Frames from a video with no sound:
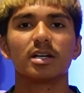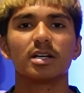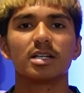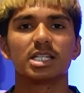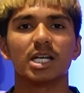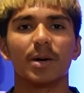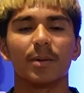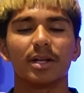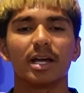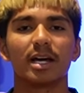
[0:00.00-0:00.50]

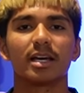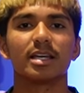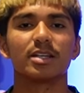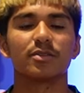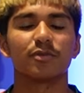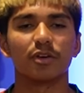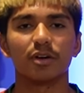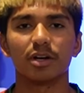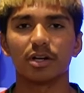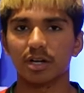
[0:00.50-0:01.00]
Someone that
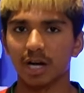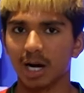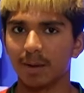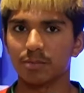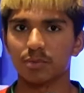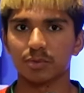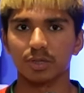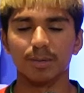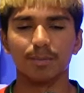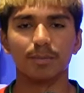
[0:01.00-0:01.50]
is very
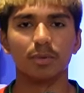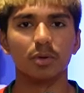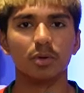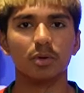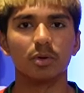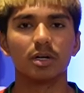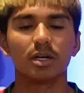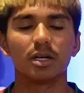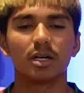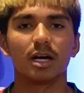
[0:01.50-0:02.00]
comfortable in the
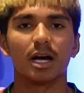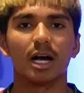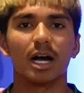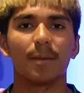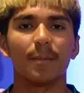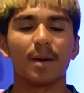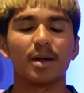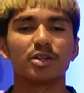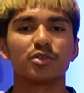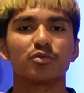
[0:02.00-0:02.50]
ball
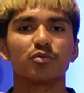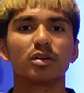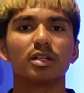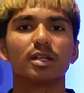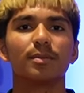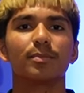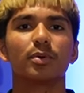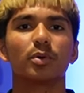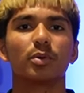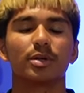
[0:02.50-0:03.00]
and is
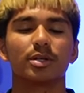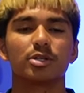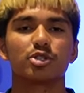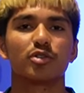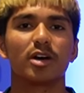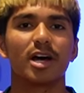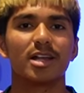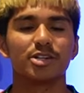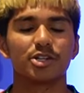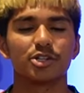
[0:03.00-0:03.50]
really important in
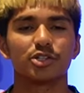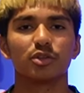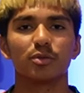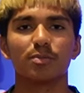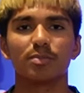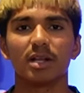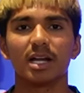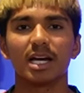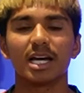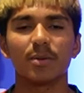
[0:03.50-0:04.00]
transitional
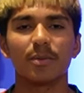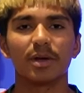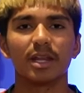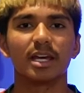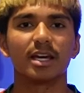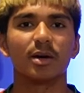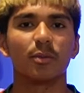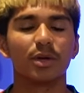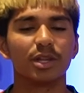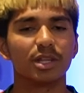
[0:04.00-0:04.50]
play, where
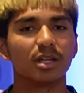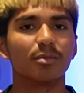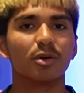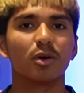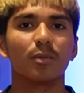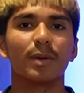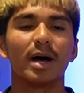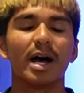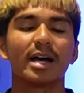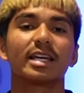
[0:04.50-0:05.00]
they can win the
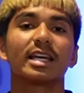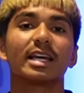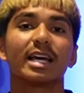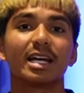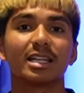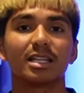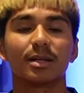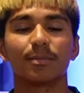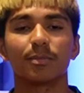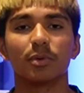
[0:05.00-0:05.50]
ball back and
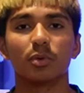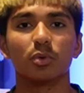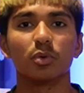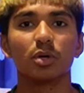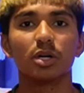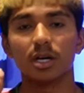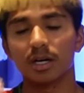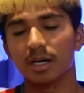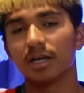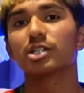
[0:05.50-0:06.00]
get the
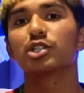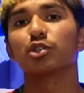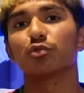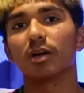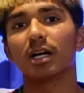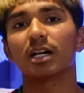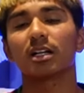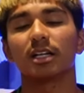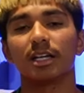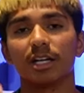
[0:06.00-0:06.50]
ball
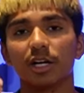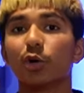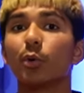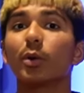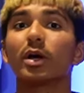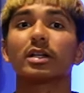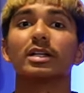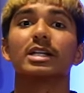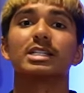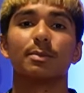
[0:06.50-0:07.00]
directly and
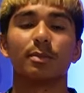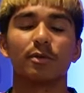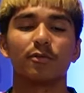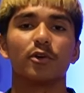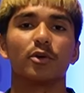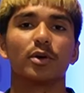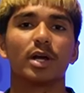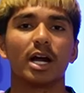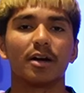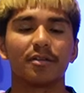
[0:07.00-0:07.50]
quickly into
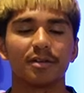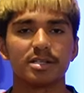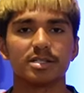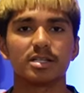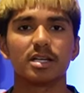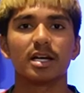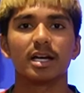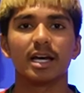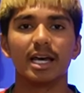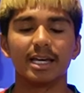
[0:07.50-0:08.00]
midfield areas.